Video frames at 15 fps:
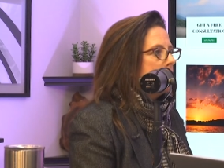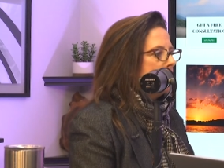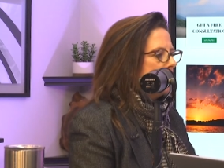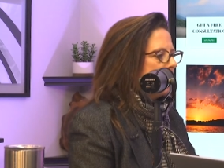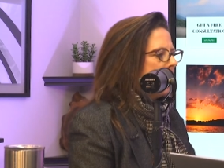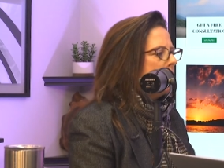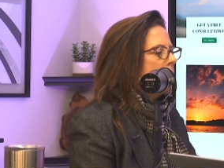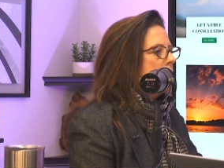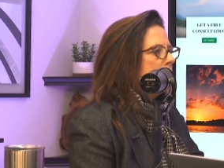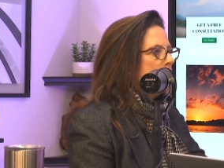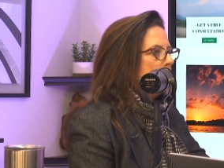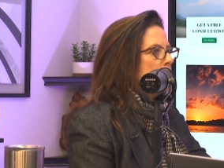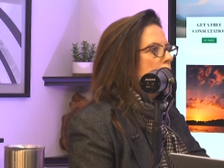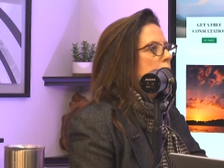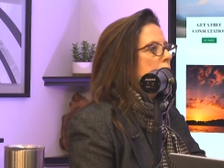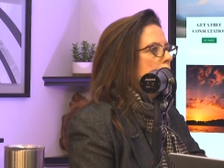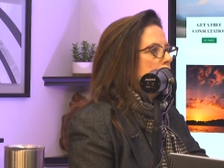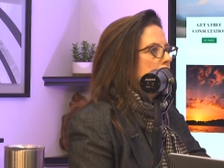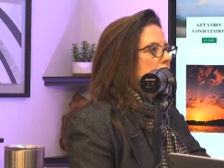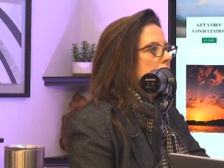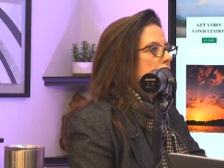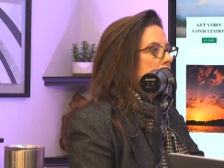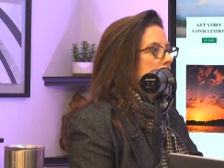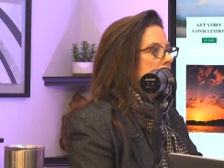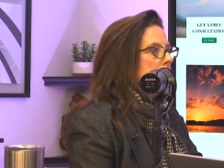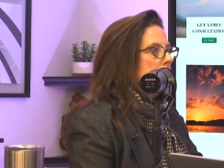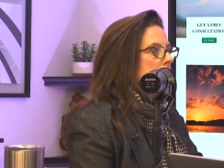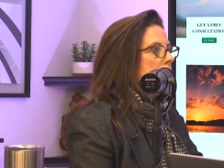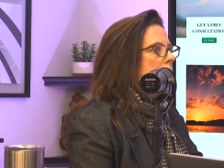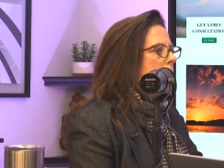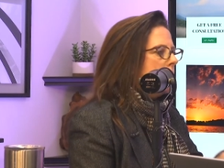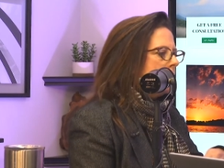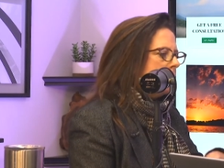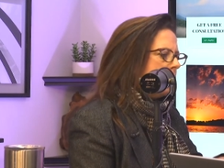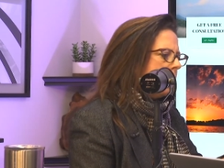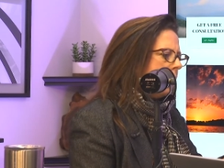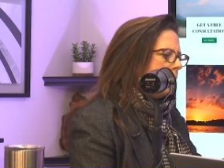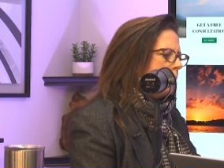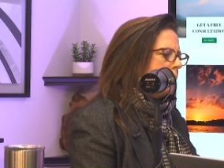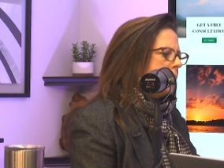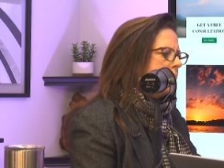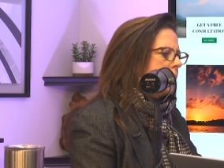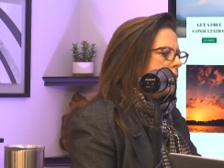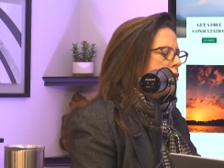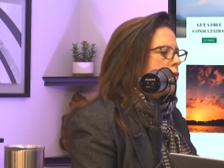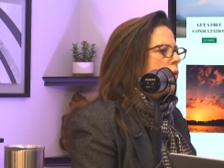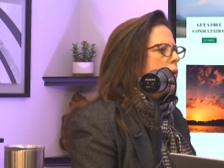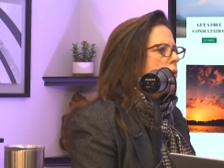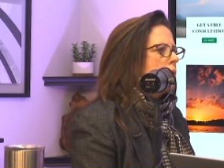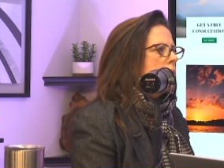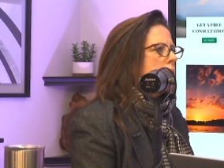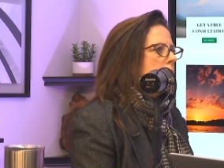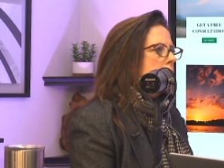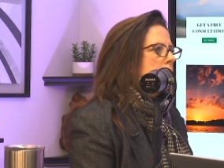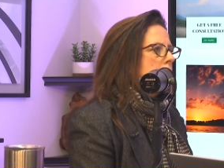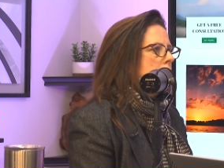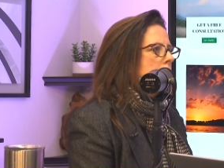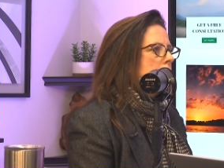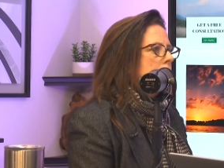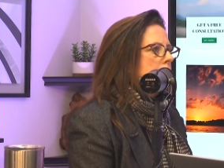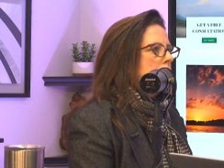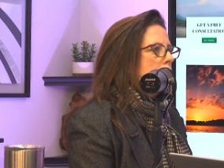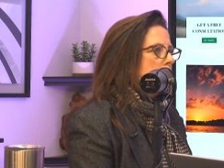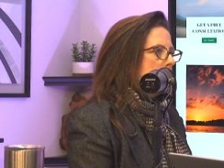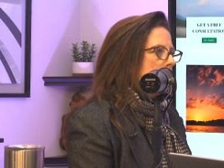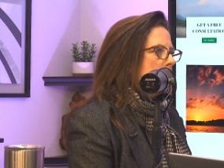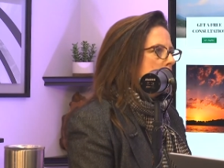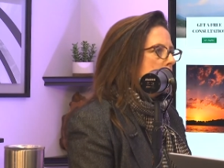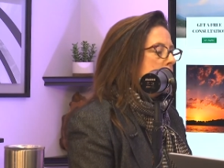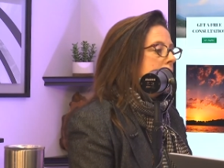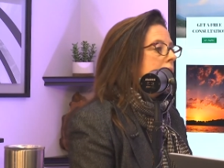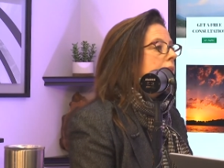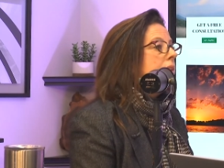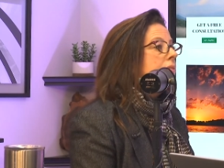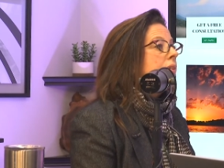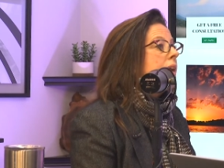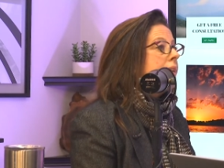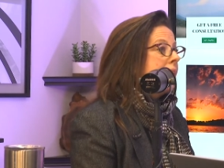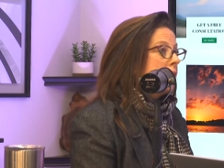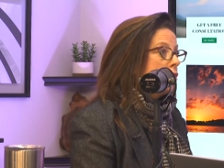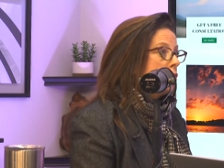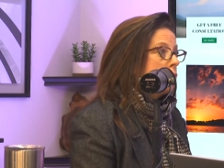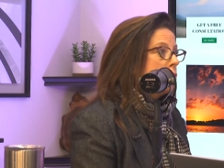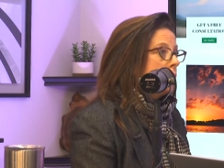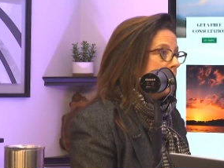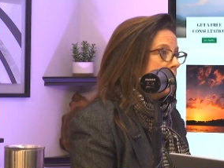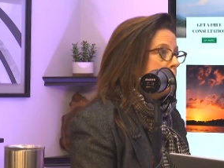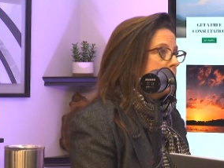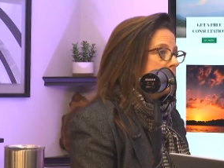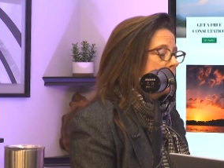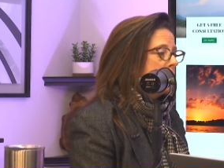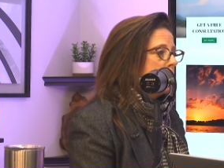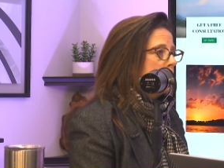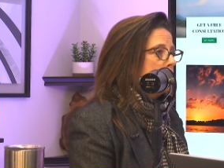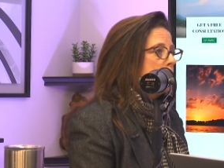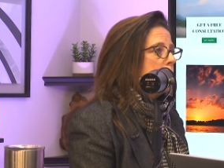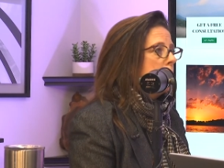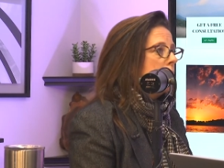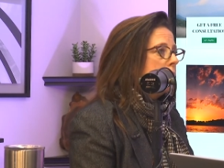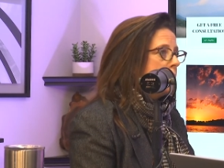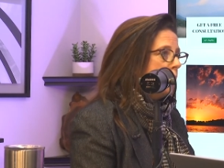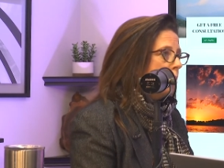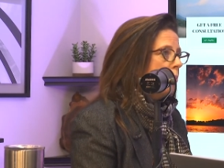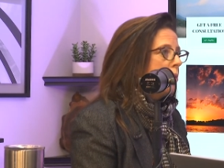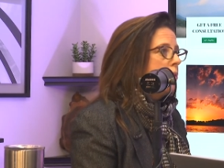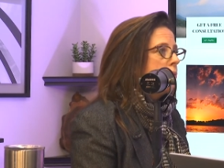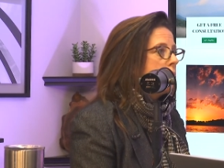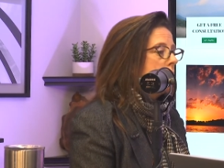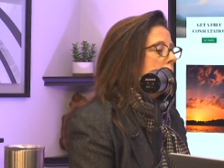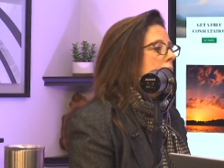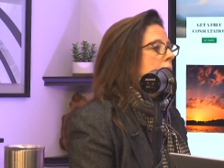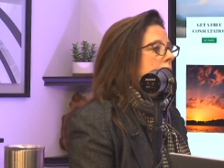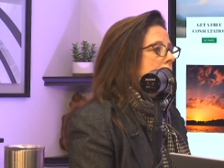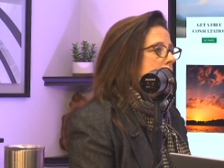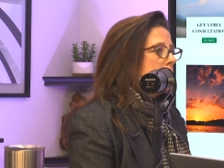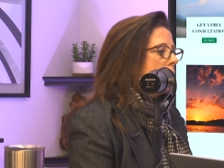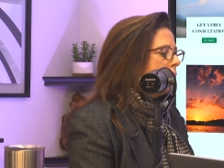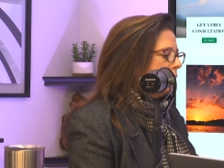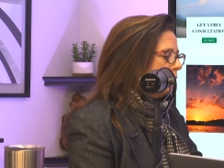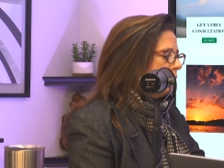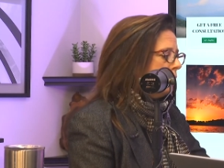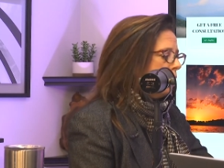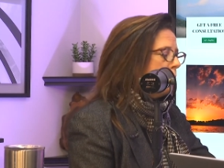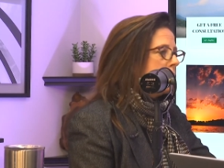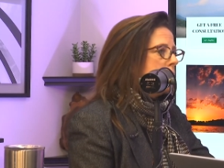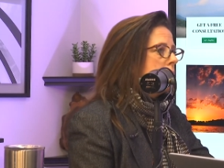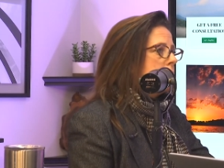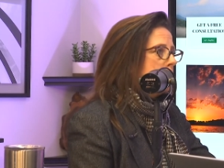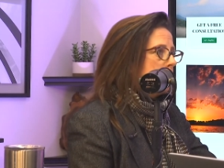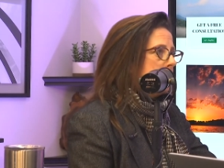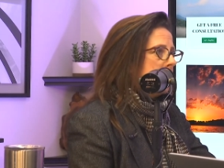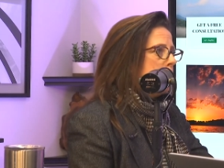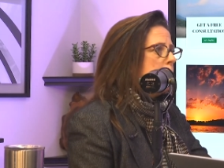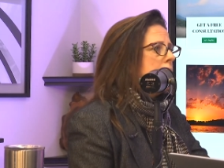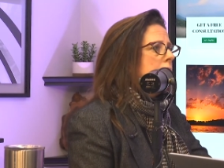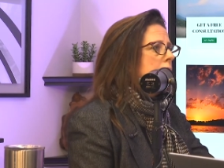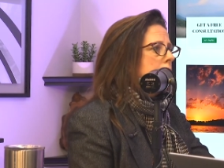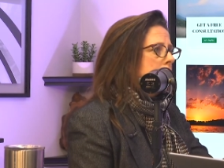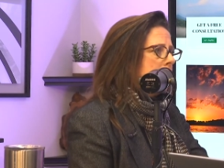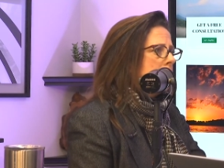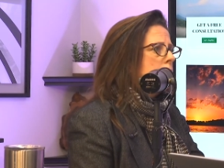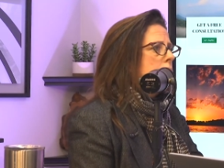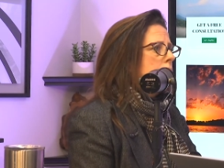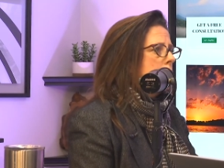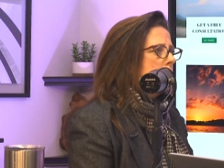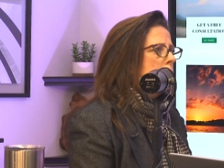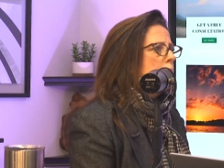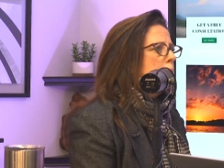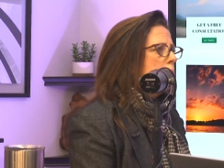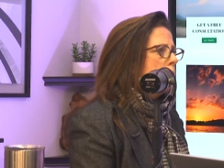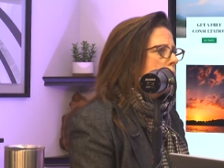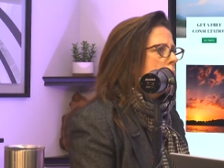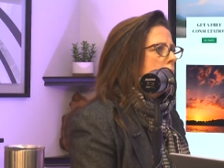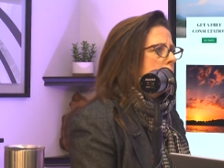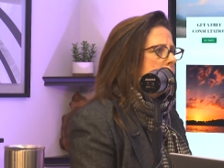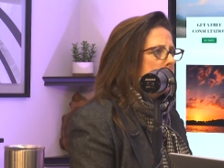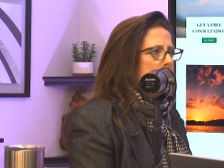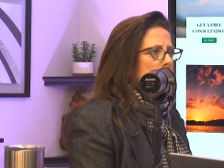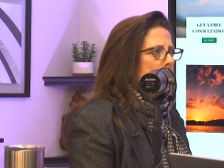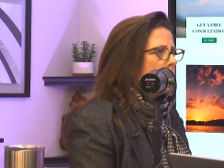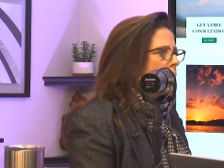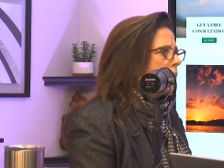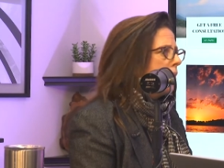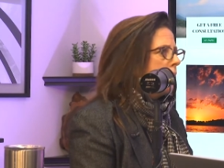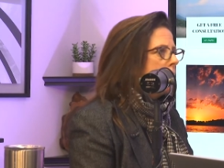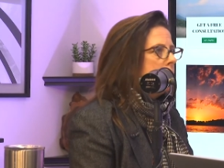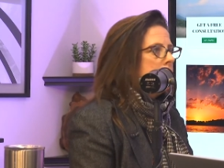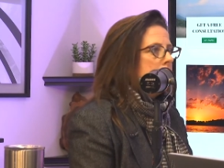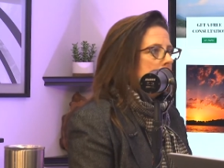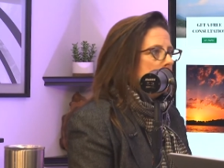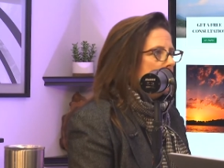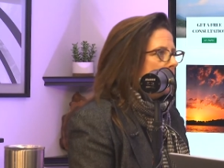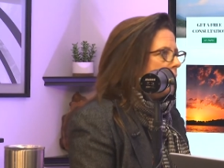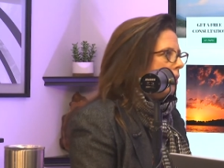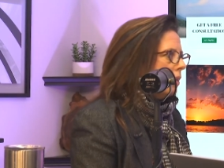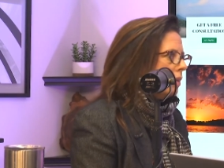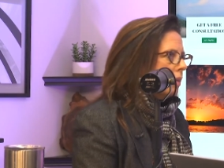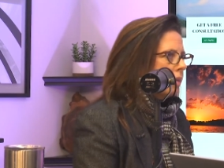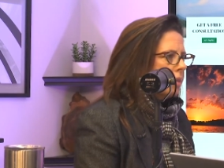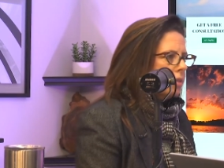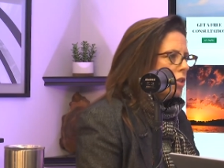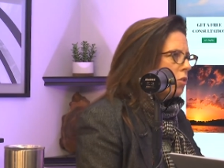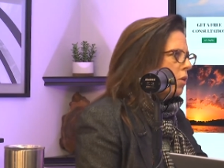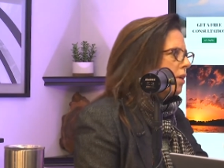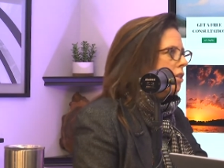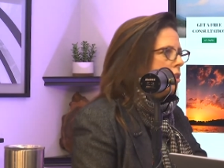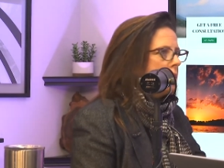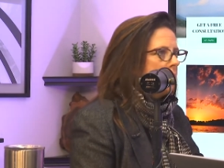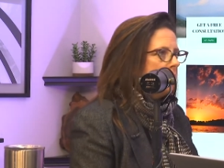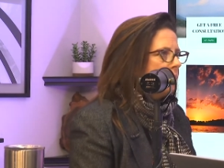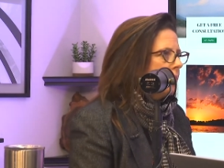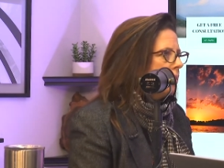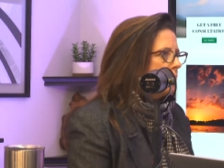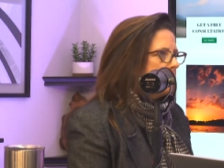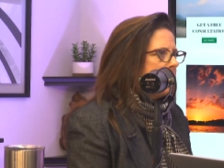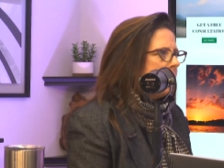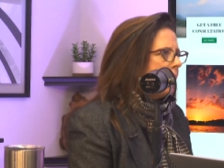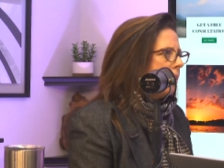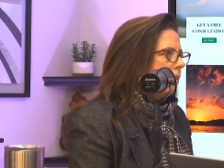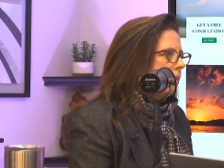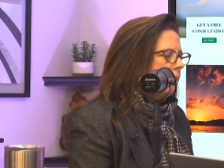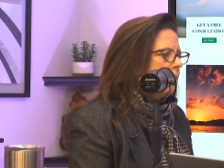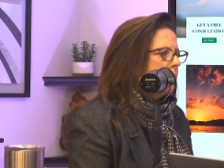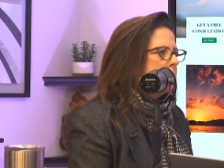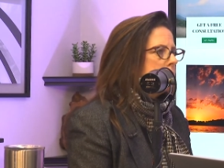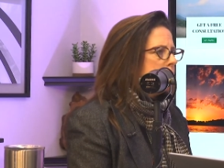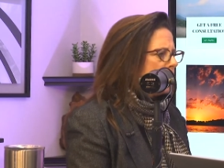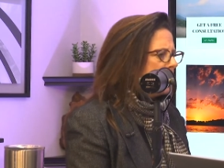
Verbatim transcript: the accountant and the bookkeeper are doing. Um, the controller is going to create the financial statements, going to okay. put all the numbers, get all those numbers from AP, accounts receivable, inventory, uh, construction, if it's that, you know.